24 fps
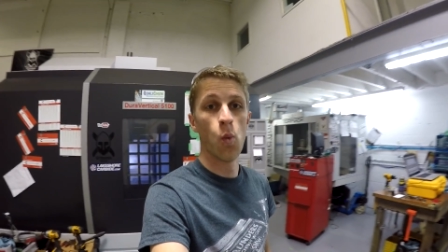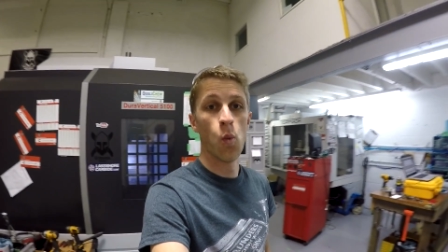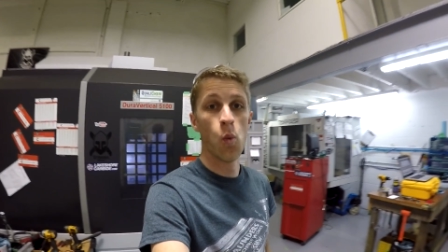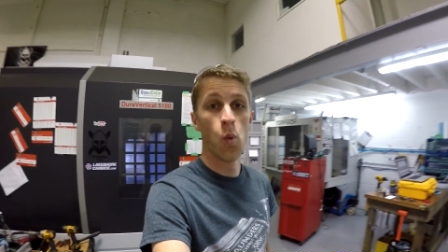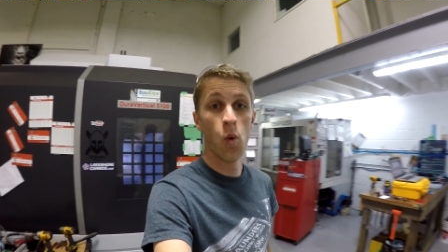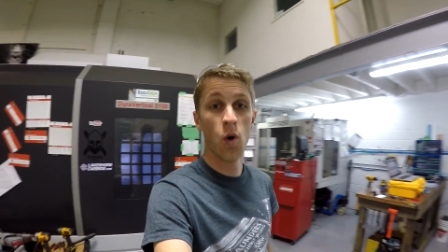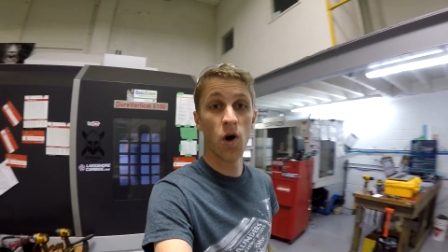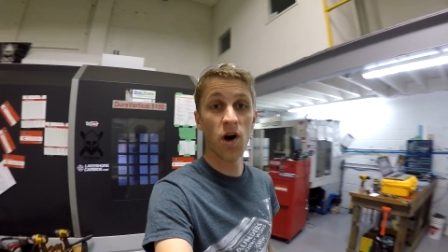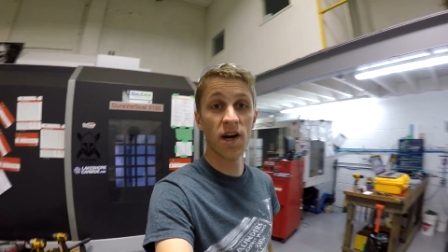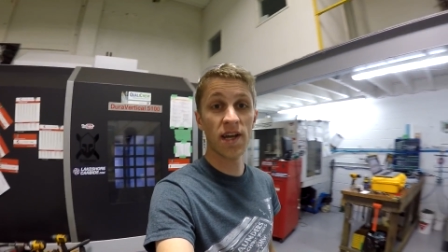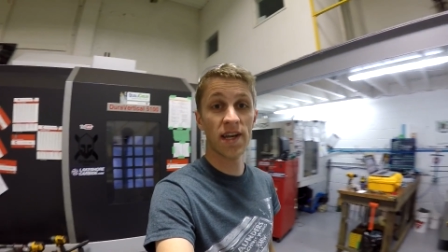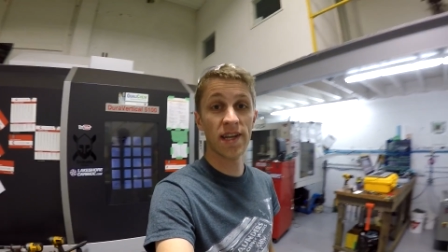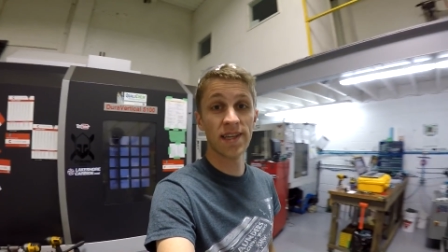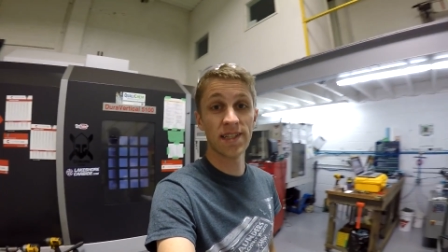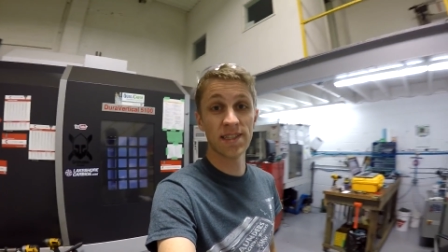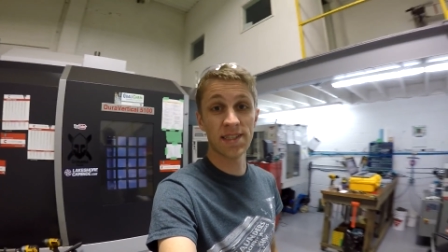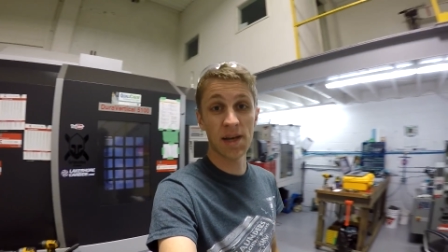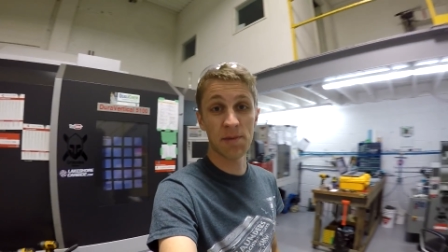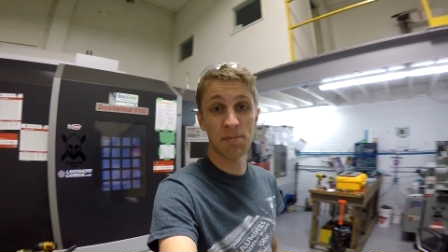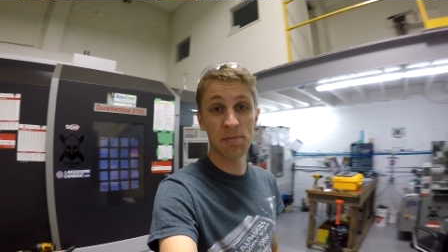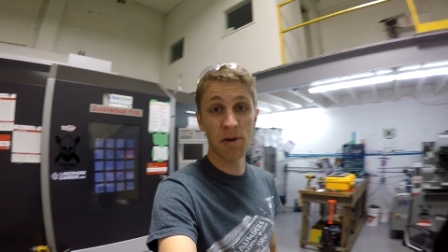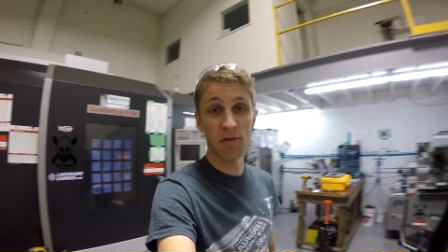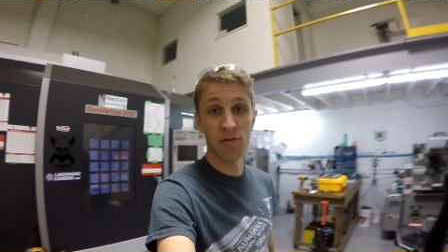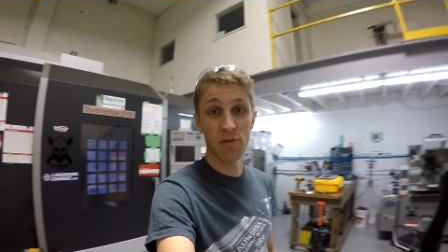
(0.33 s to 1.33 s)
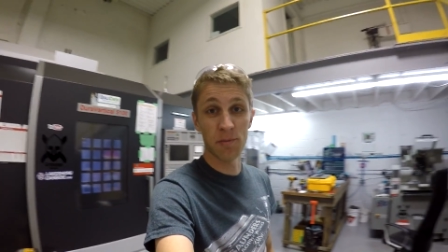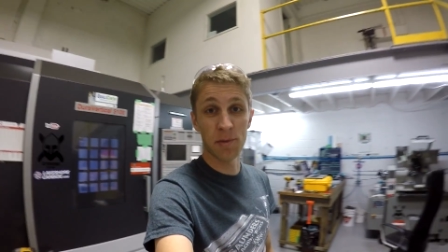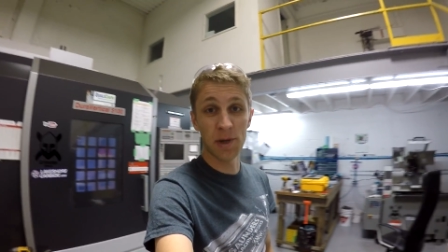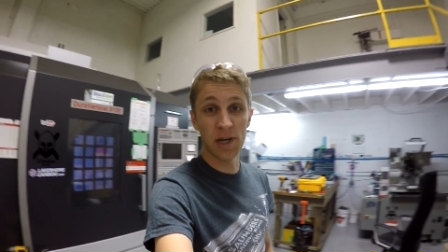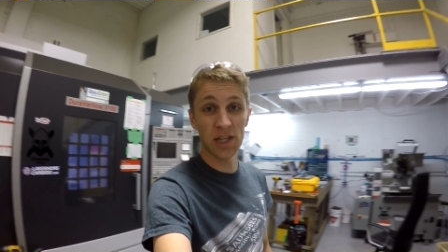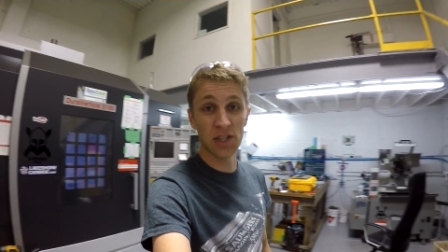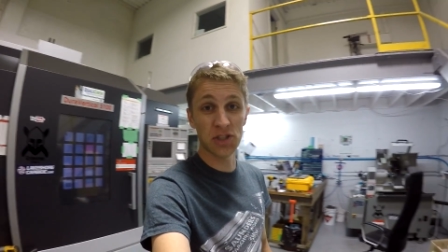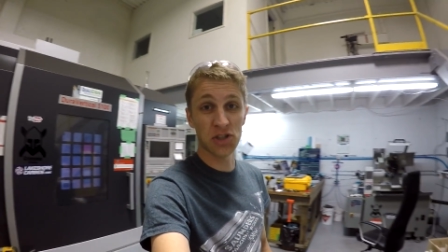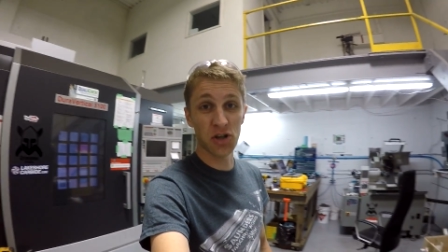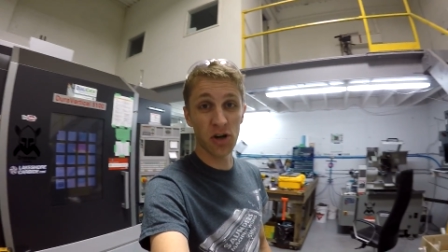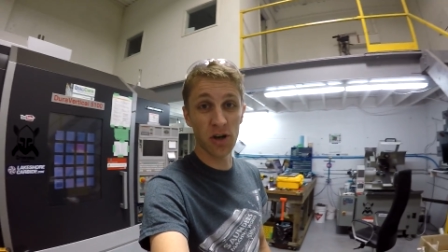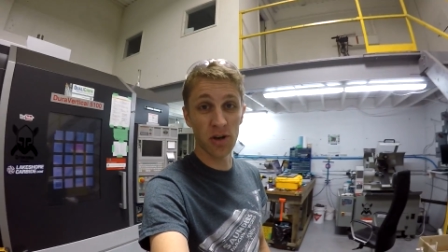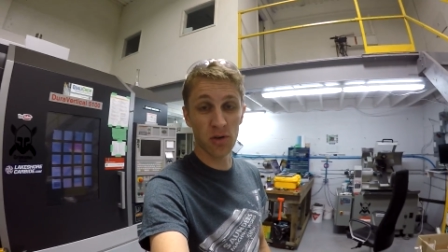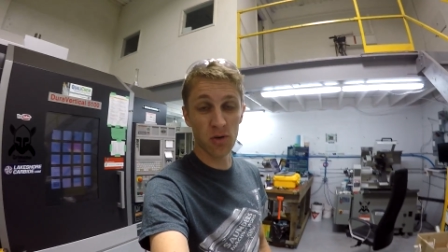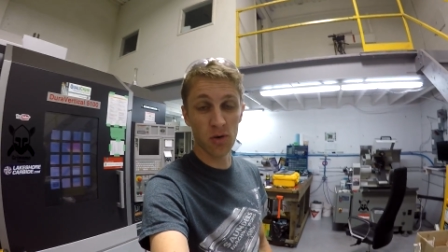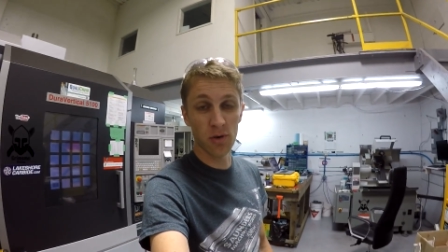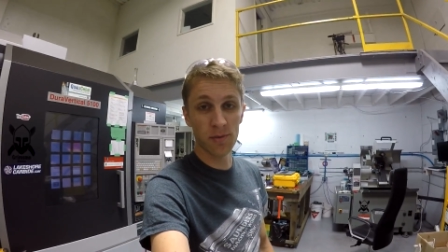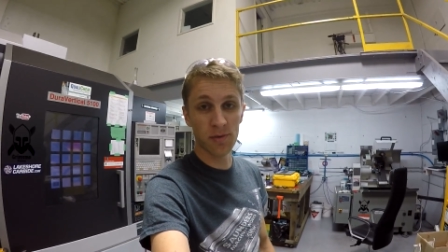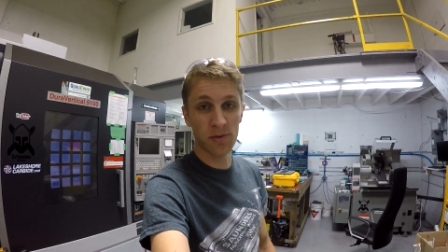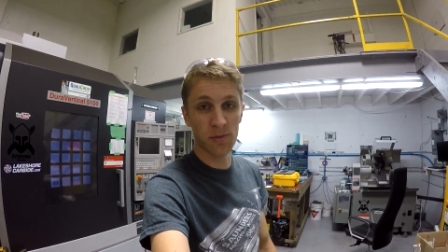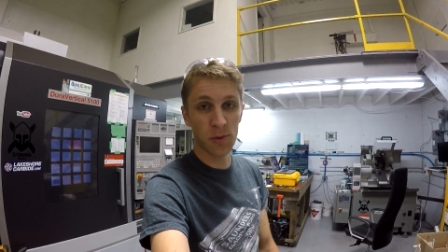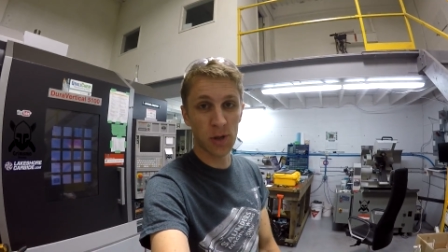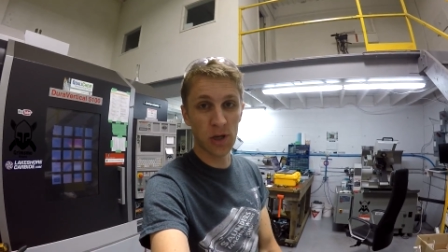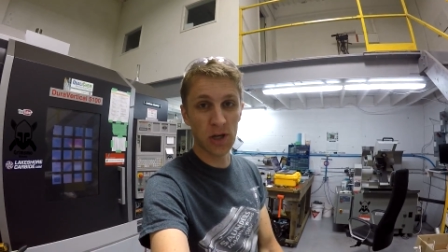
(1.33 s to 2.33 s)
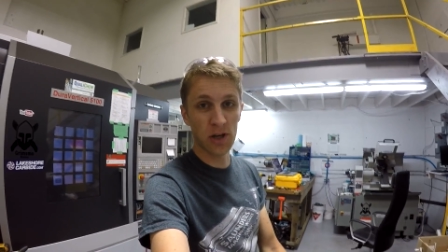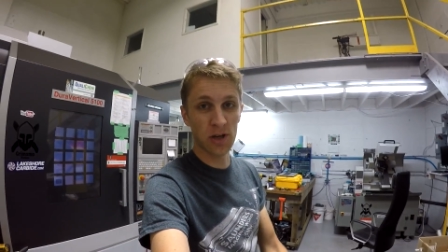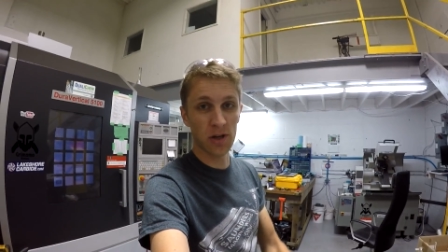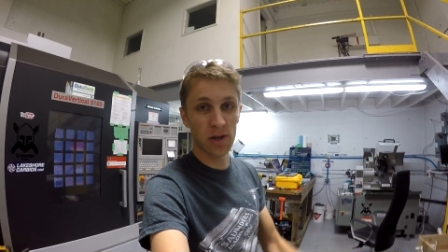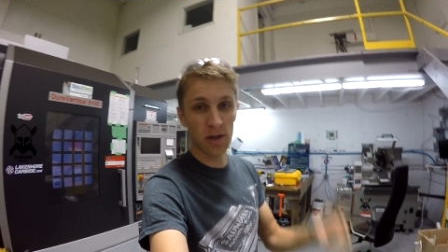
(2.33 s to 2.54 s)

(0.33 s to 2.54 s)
What is up, everybody? John Grimsmo here.